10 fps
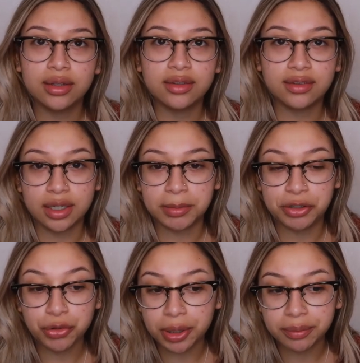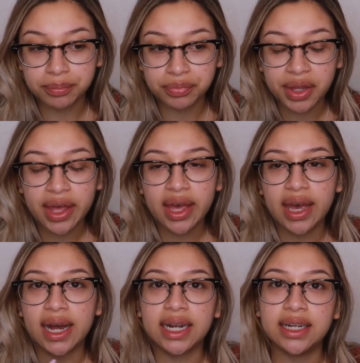sit in my drawer.
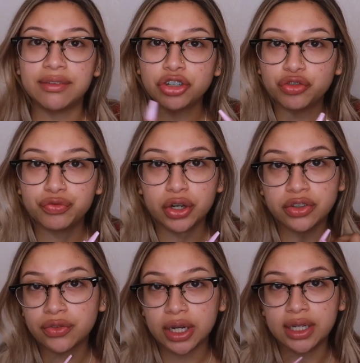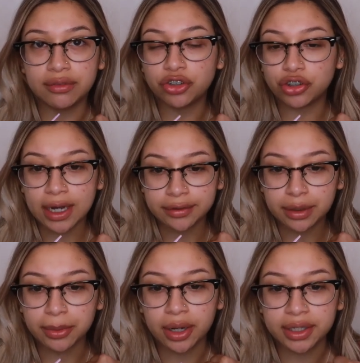And first of all, I never try out
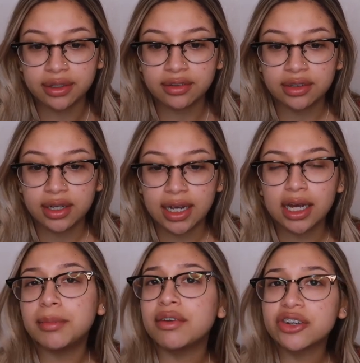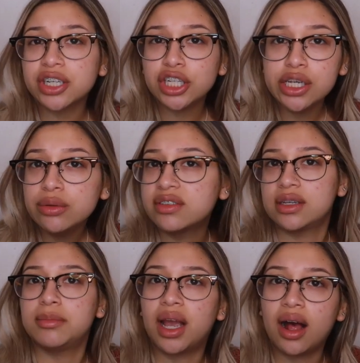their product, and I'm never gonna use
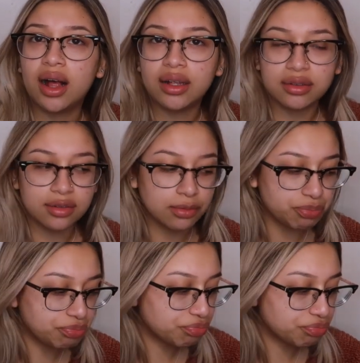it because